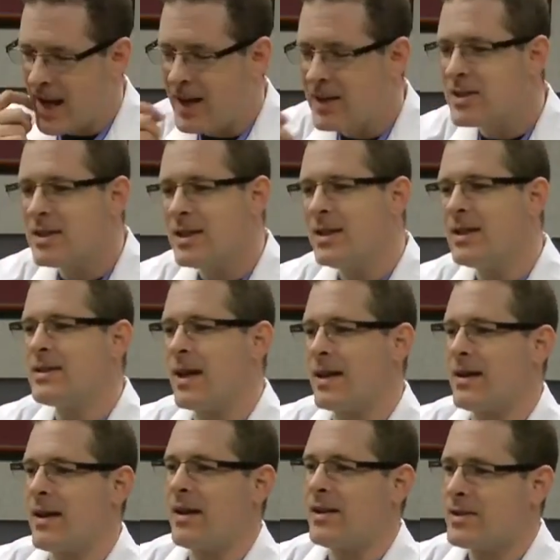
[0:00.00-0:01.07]
HD
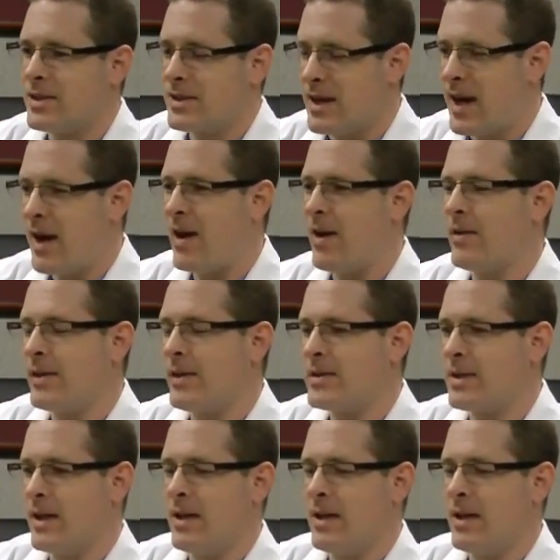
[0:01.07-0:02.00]
technology now that's,